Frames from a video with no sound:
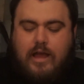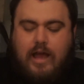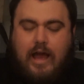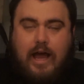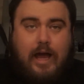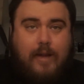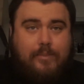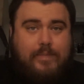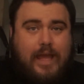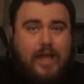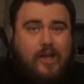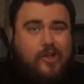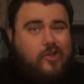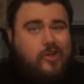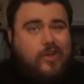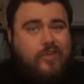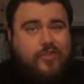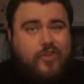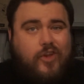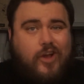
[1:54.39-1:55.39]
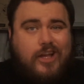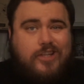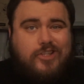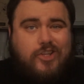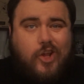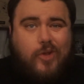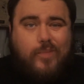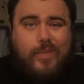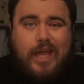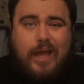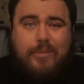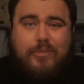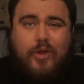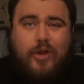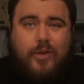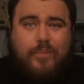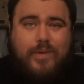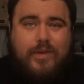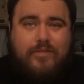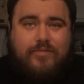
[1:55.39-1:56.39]
Now, if you guys know me, I'm not
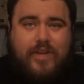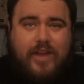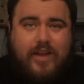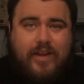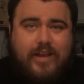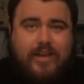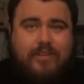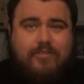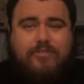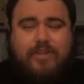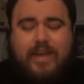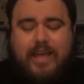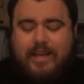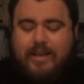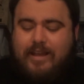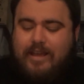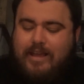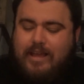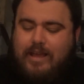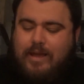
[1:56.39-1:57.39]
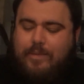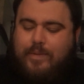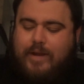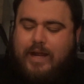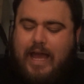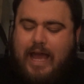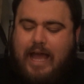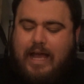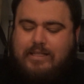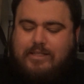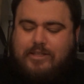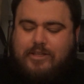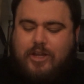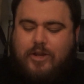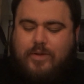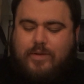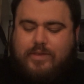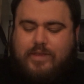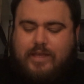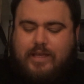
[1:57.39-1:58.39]
a big variant fan, but I had to
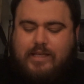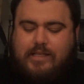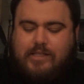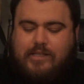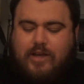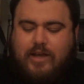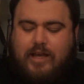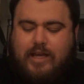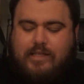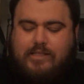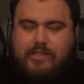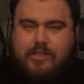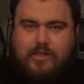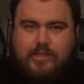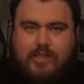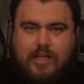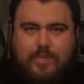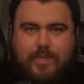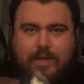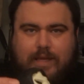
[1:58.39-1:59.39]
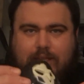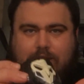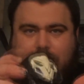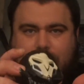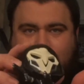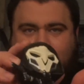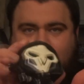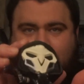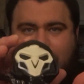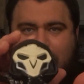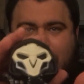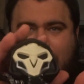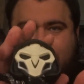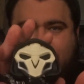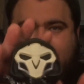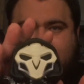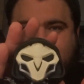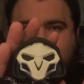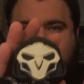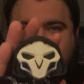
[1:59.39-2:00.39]
go with these guys because, I mean, look at
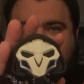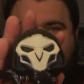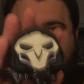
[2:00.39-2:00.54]
this